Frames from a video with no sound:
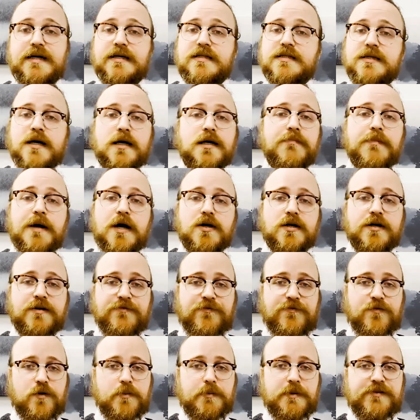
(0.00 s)
It's not about
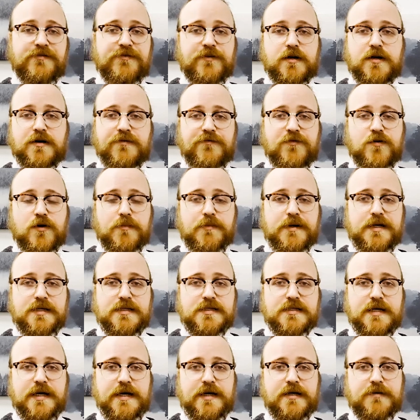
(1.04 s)
conforming for conformity's
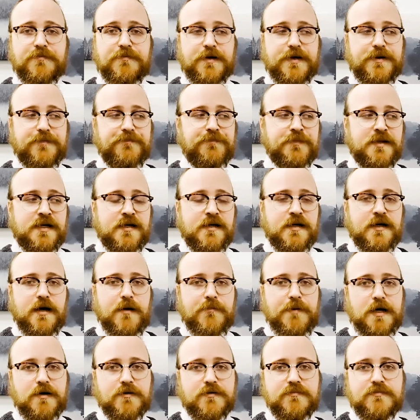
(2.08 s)
sake, but
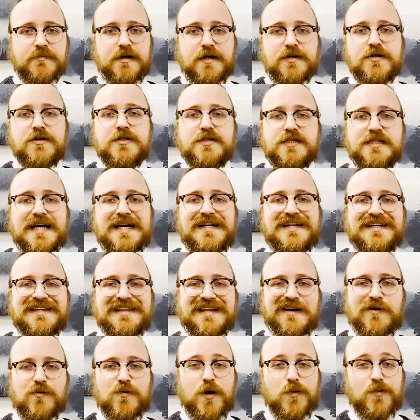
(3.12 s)
about understanding
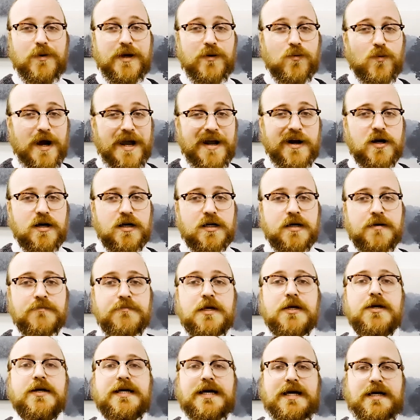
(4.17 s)
that what we wear
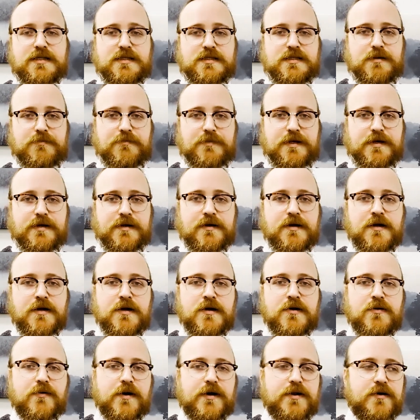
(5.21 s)
communicates something,
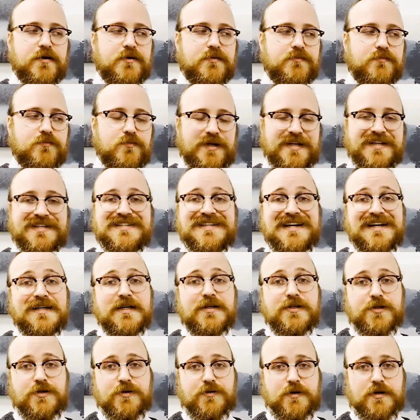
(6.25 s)
whether we intend
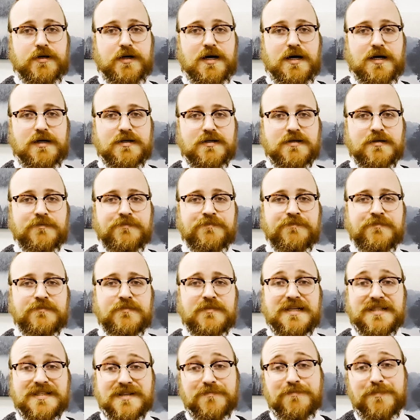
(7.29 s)
it to or not.
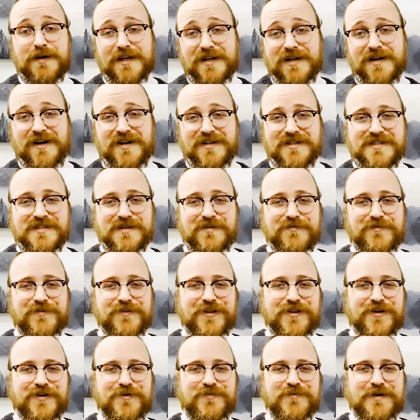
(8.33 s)
It's a big concept for
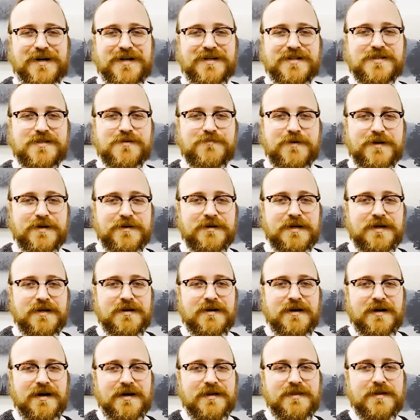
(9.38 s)
little minds, but
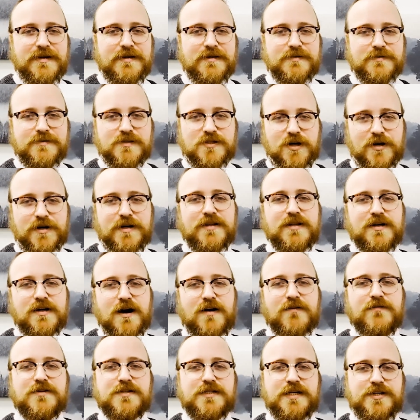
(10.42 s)
I think starting the
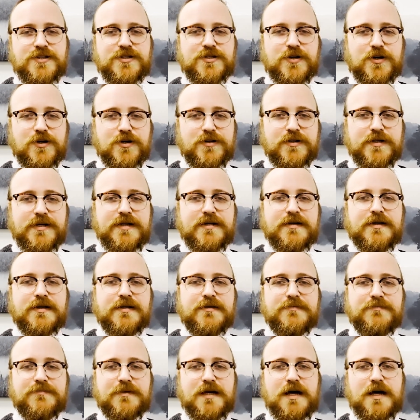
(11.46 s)
conversation early can